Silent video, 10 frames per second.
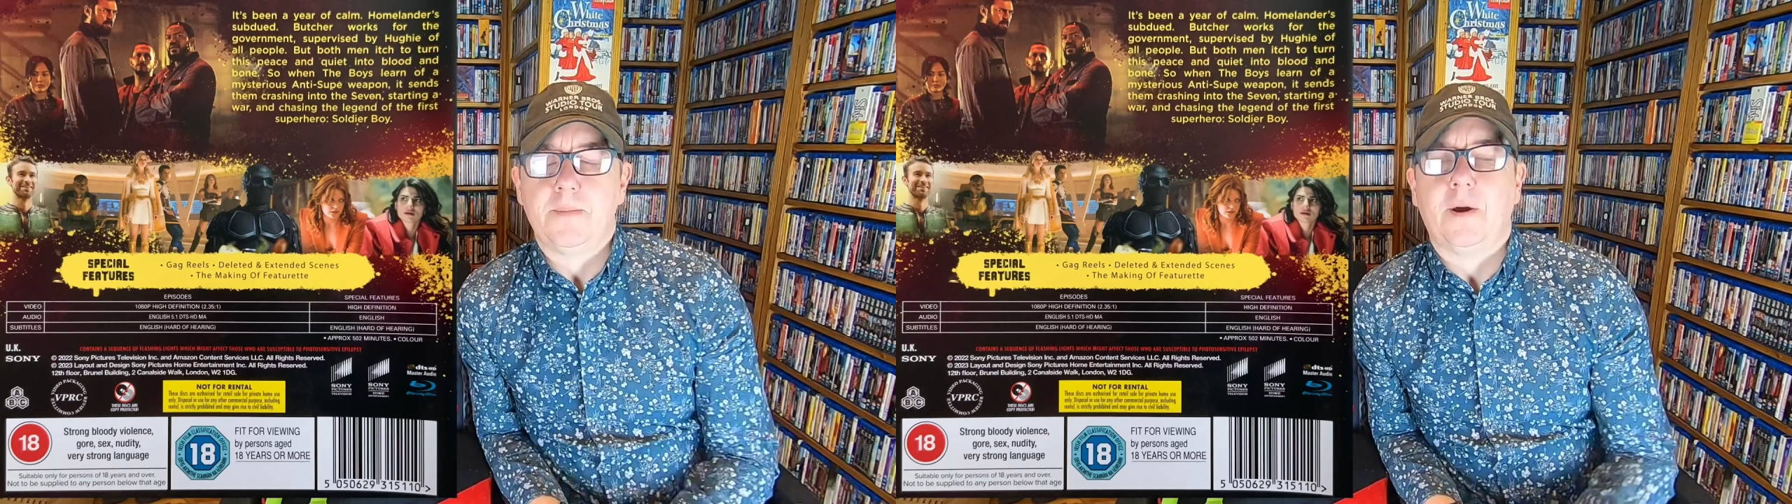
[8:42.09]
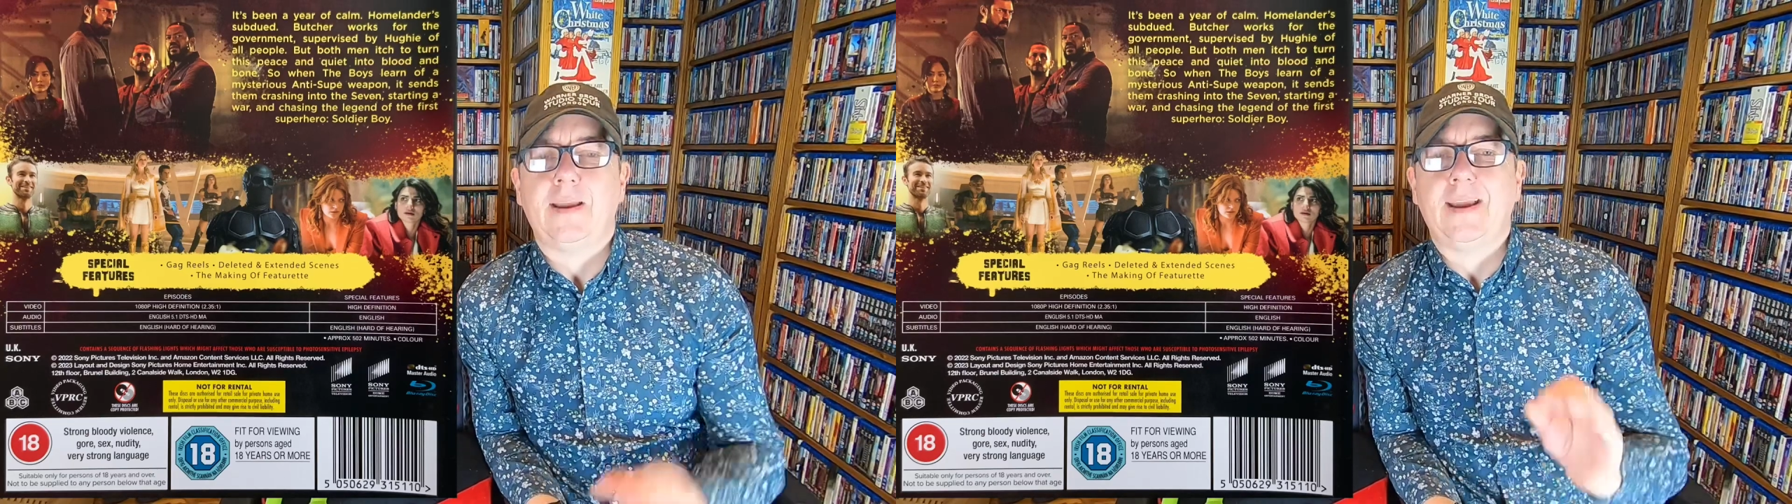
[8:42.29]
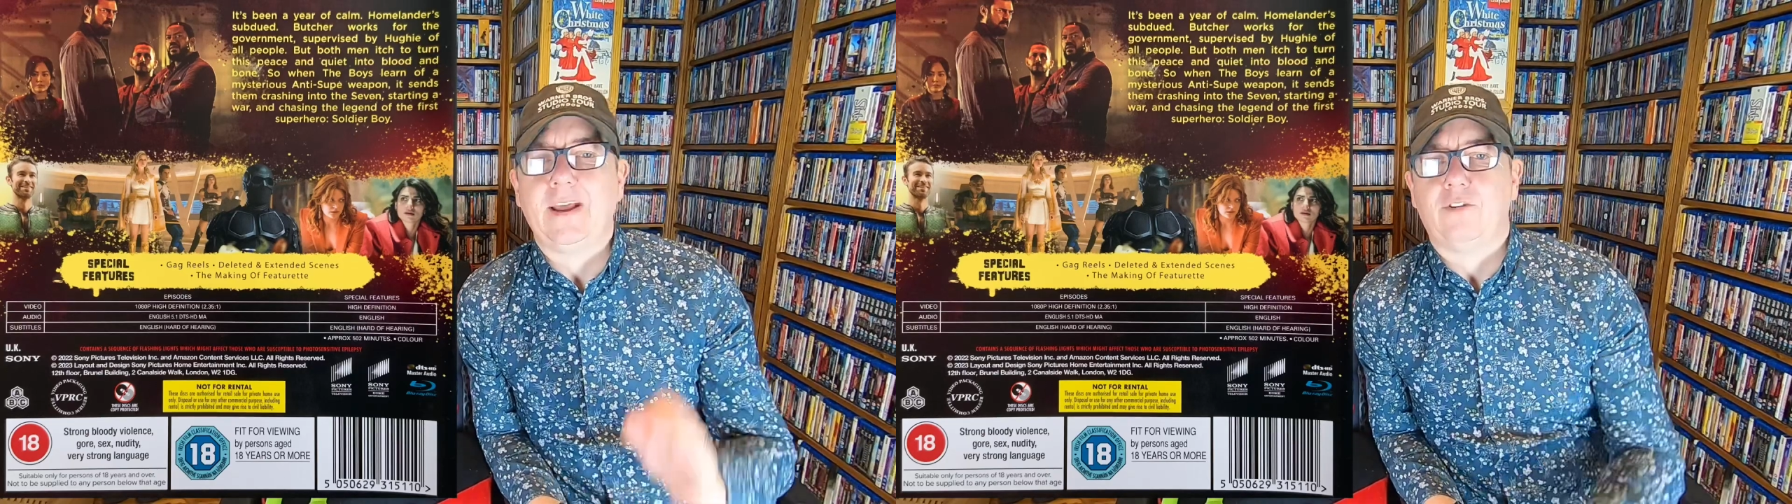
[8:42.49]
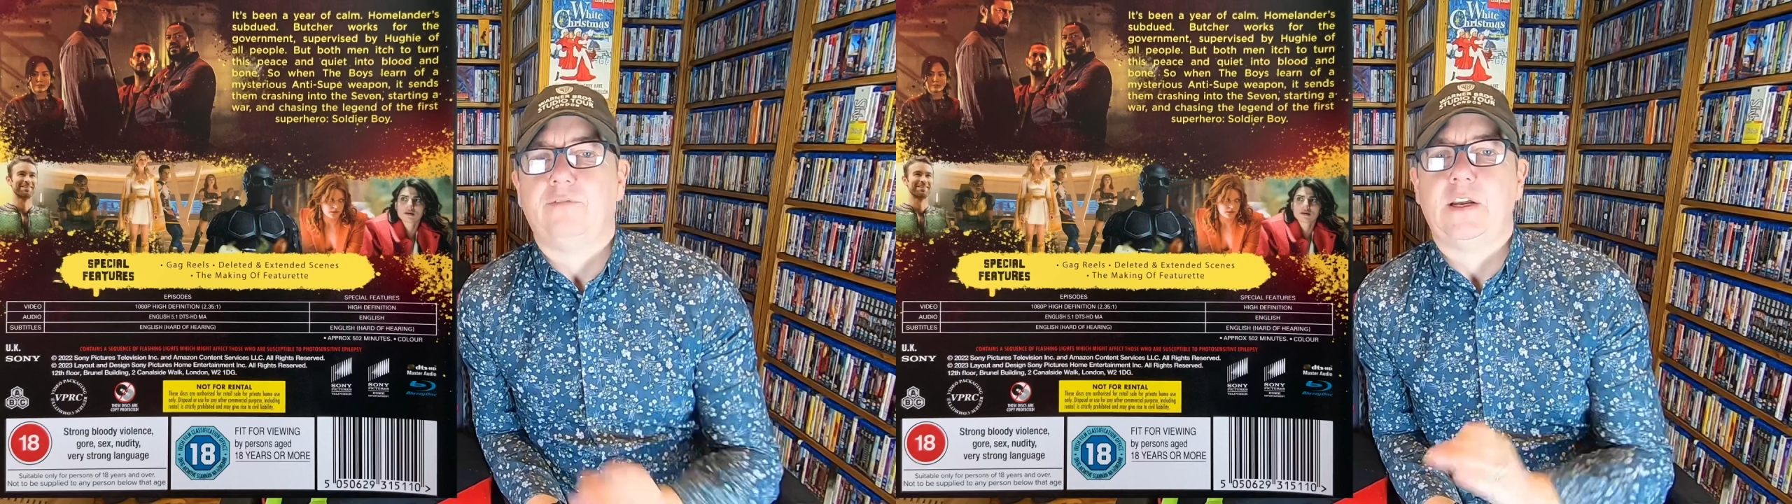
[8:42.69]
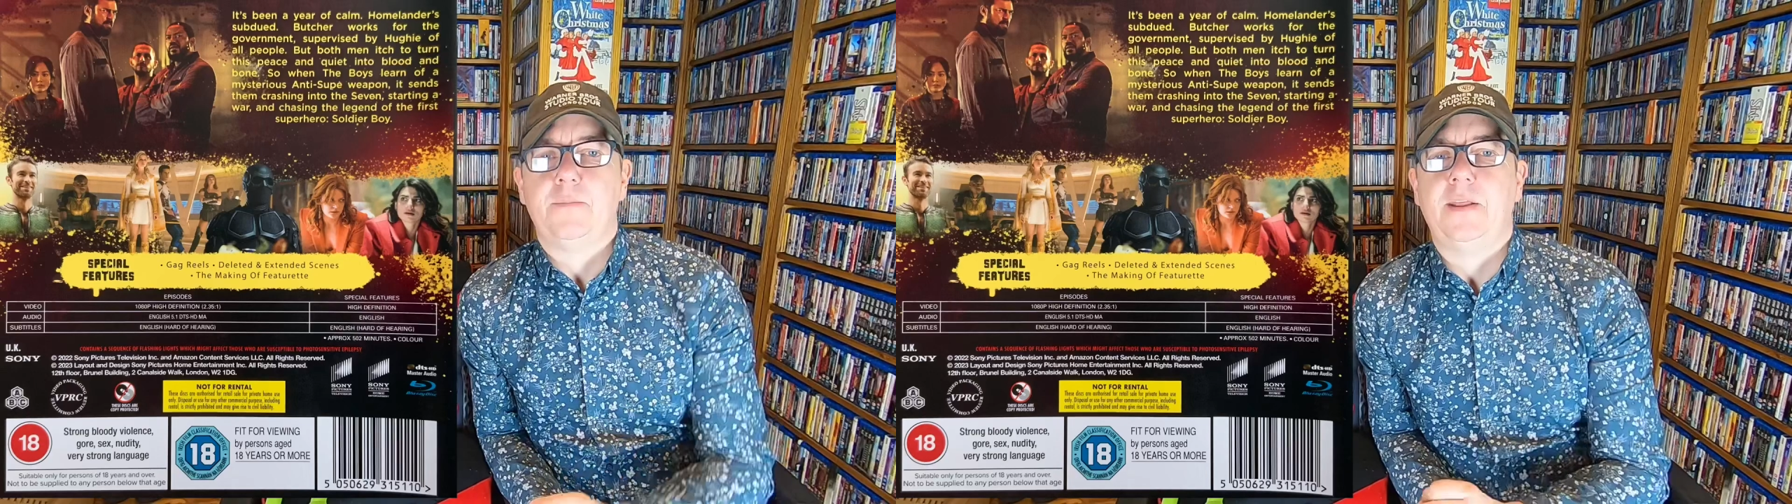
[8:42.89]
but I cannot
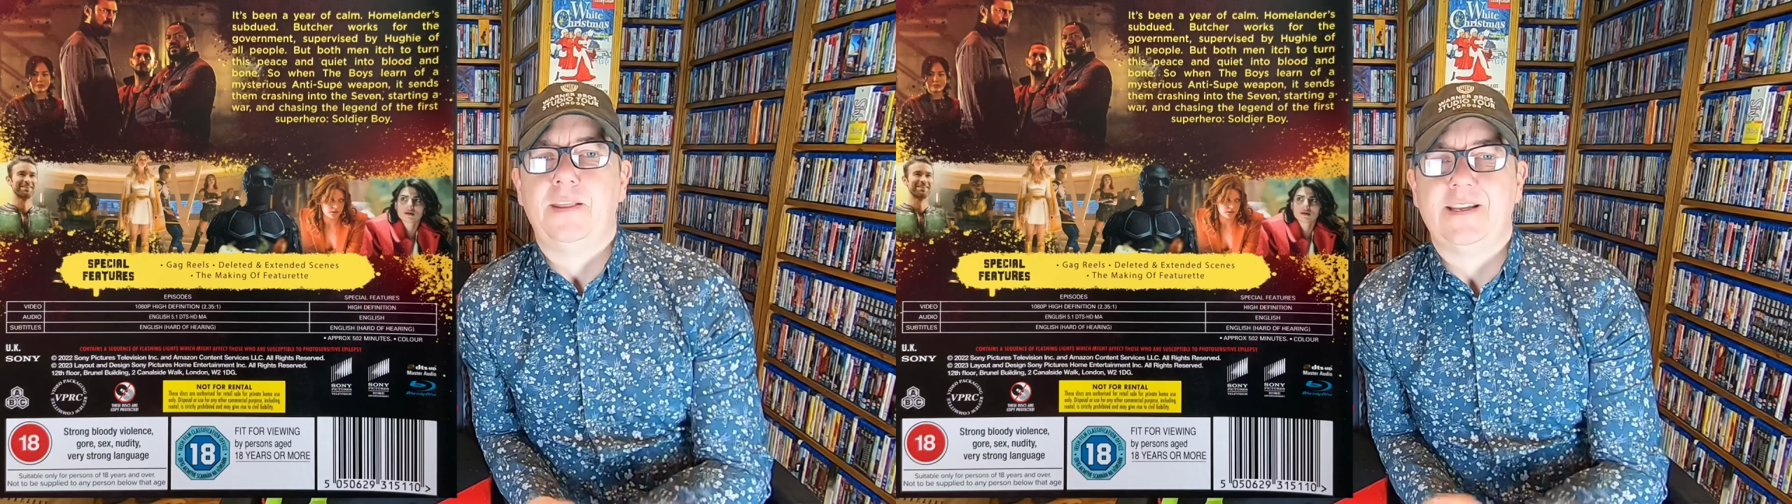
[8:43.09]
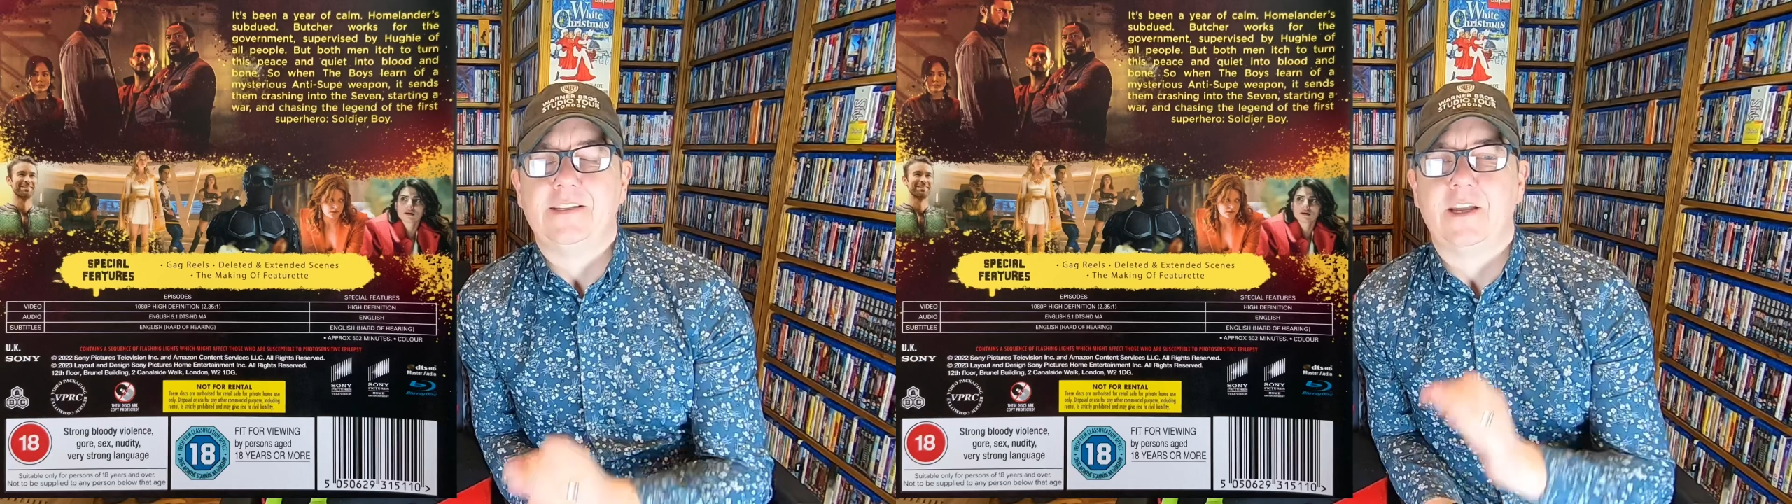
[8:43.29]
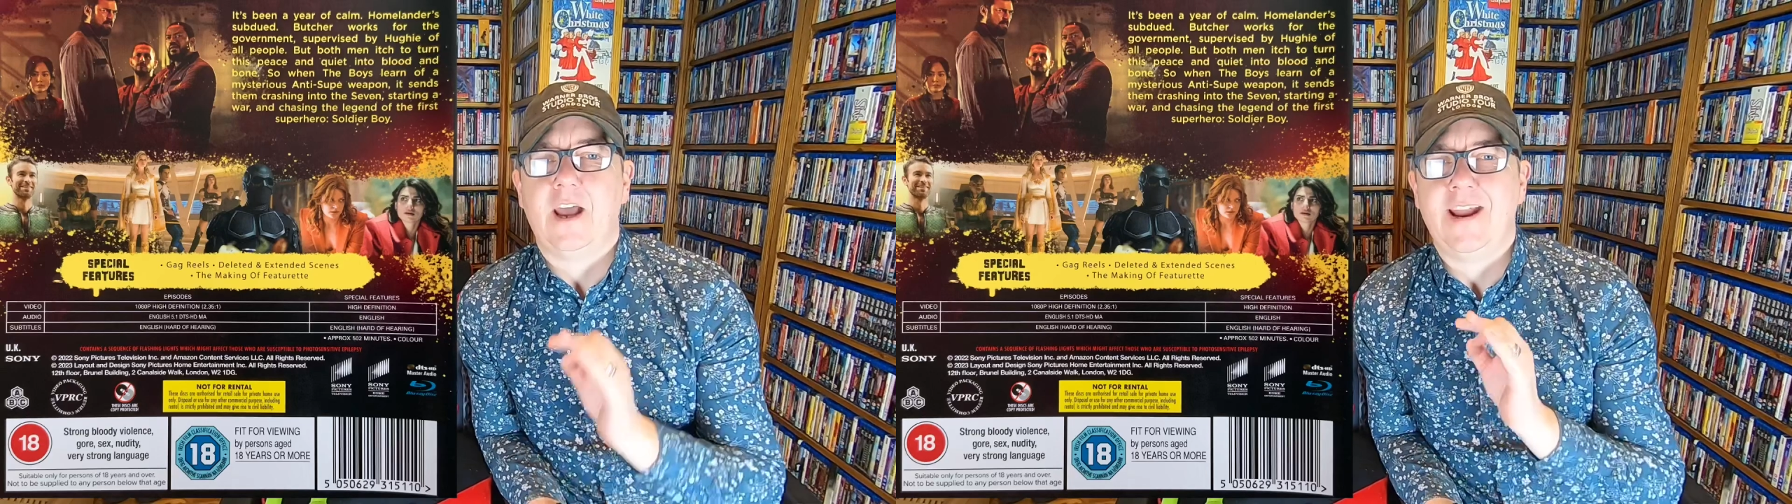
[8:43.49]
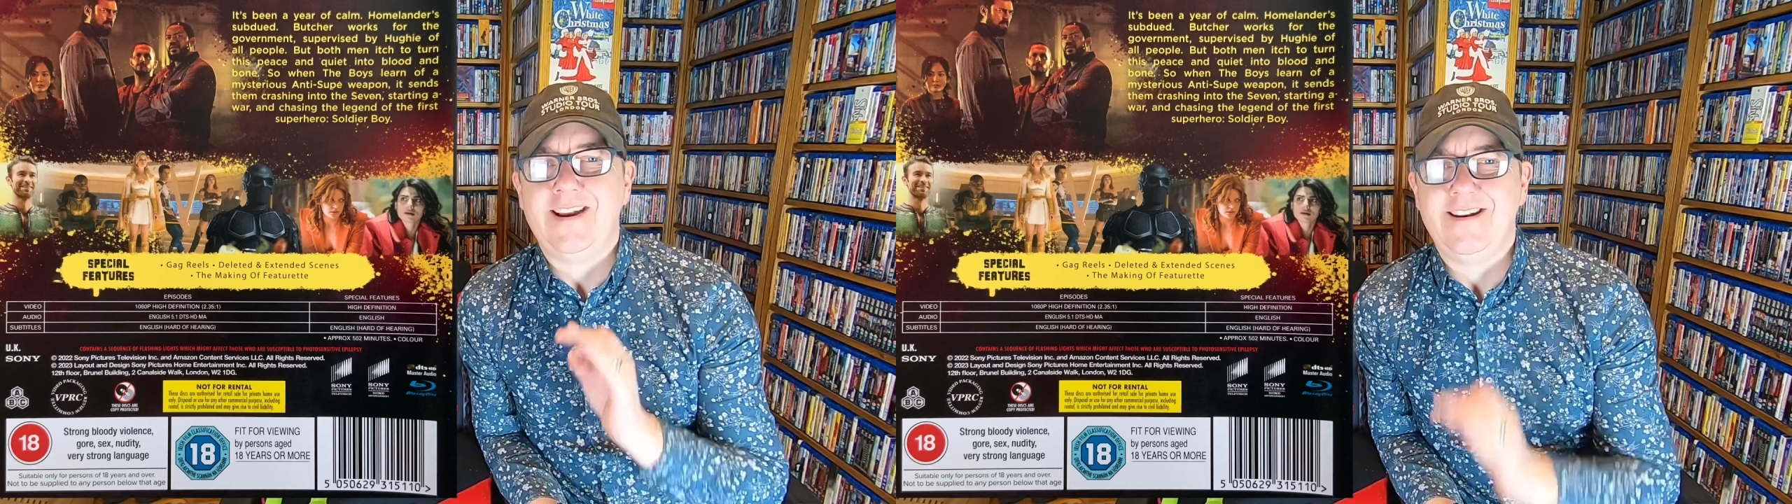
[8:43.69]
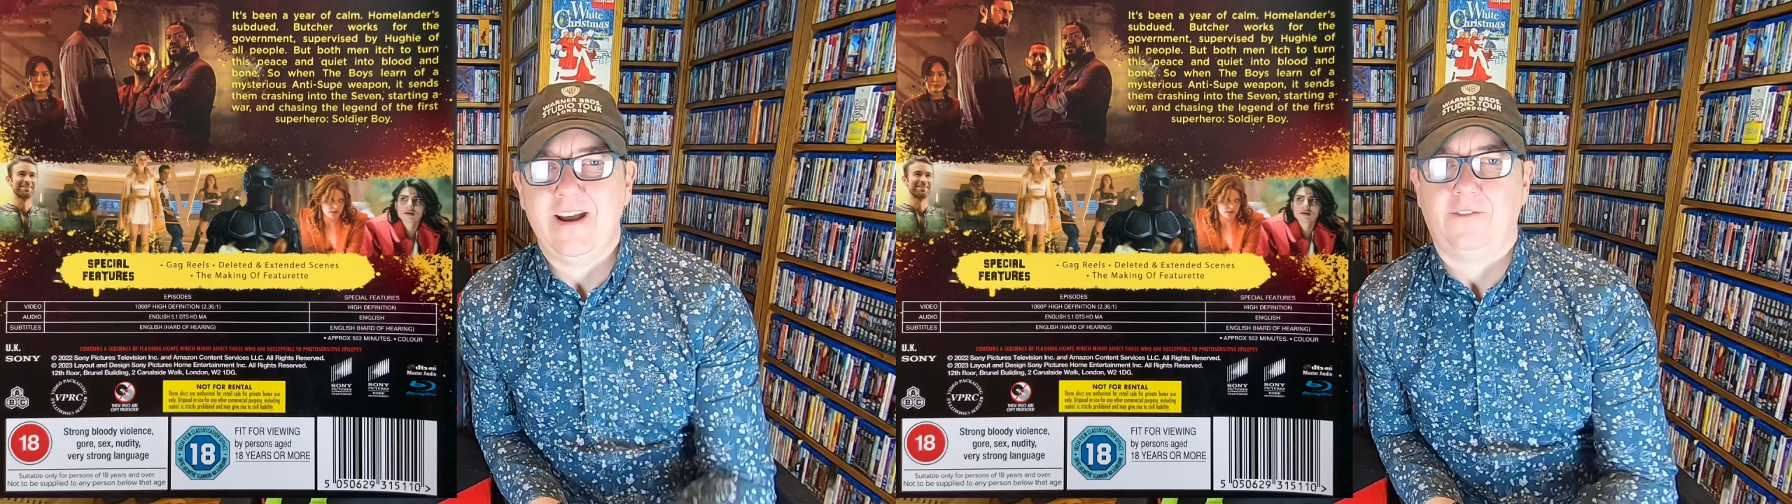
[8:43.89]
recommend this
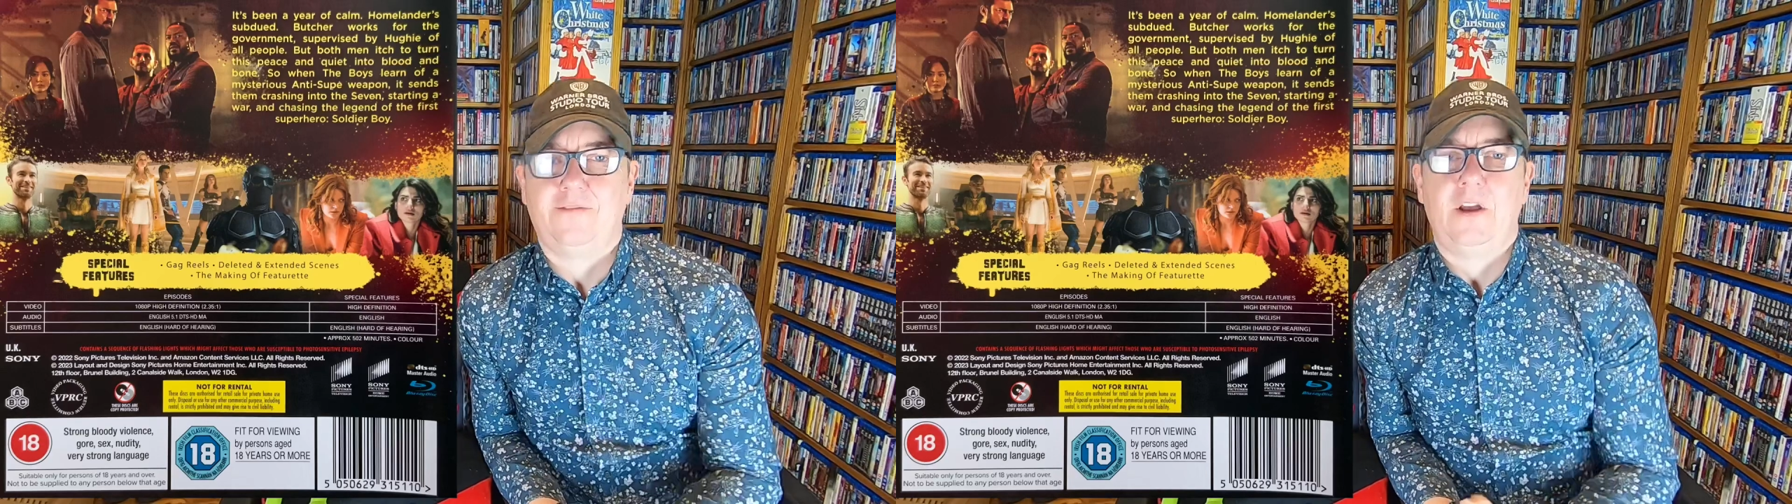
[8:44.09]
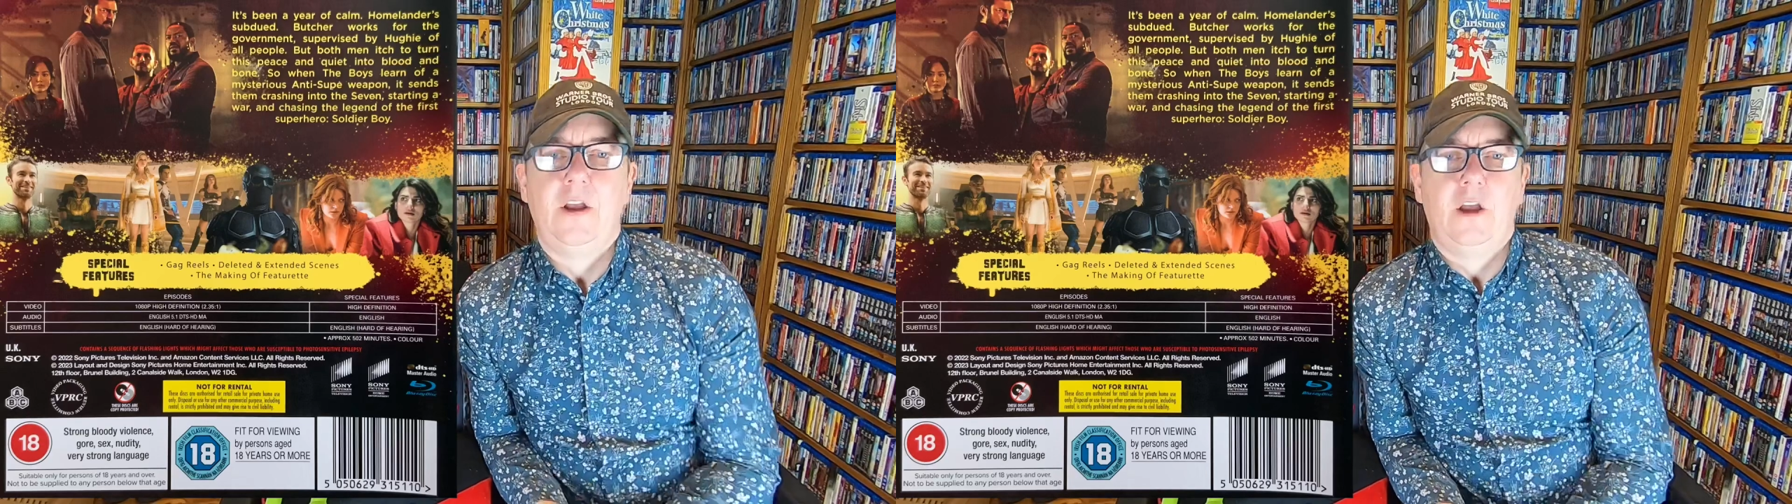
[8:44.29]
enough.